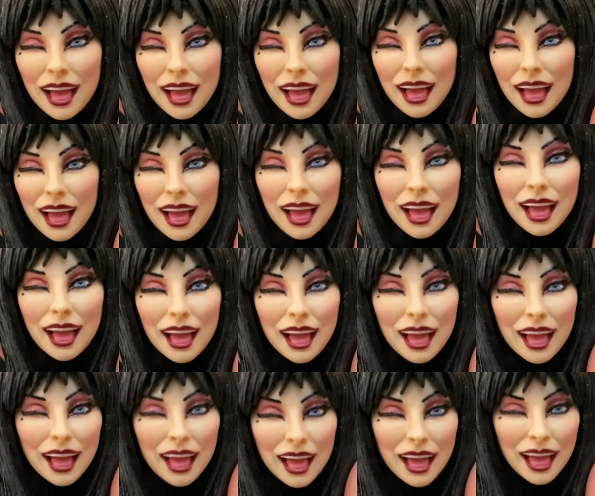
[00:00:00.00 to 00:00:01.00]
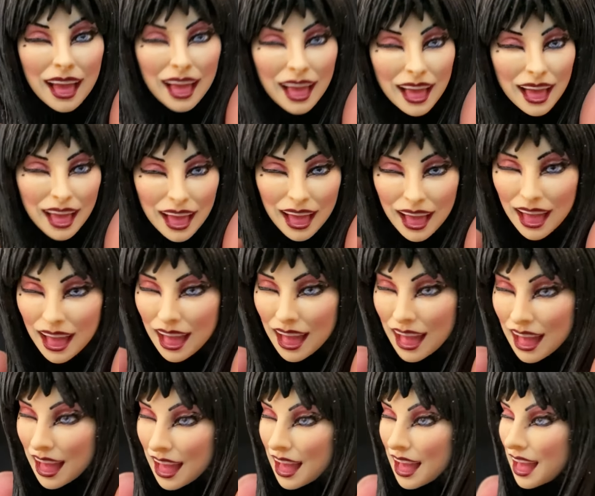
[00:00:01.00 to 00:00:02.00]
I'm blown away by this NECA figure right
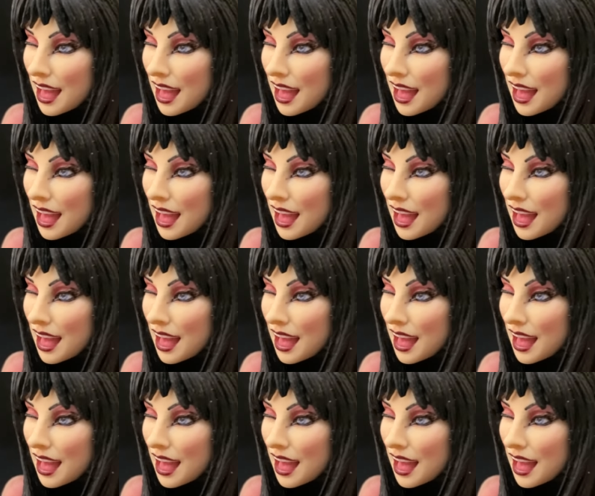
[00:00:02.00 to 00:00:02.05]
here.